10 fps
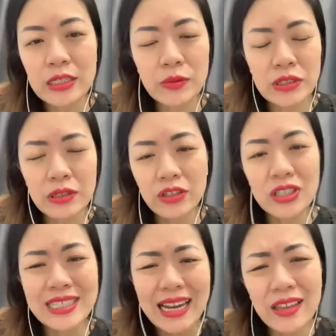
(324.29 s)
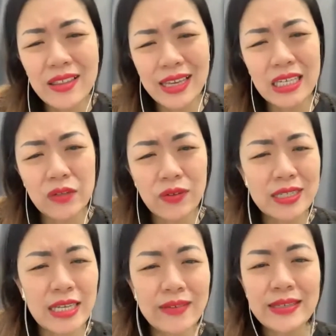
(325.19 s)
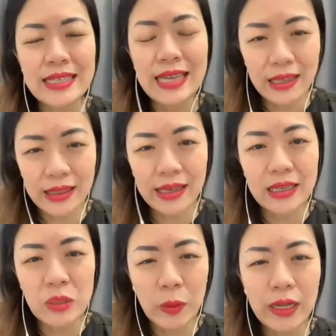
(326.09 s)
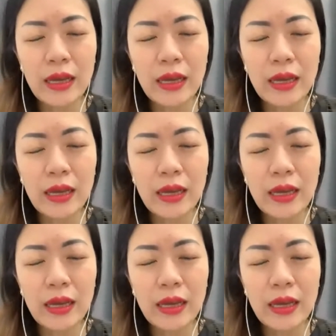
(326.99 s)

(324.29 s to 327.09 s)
So it's not just selling things for the sake of selling things, but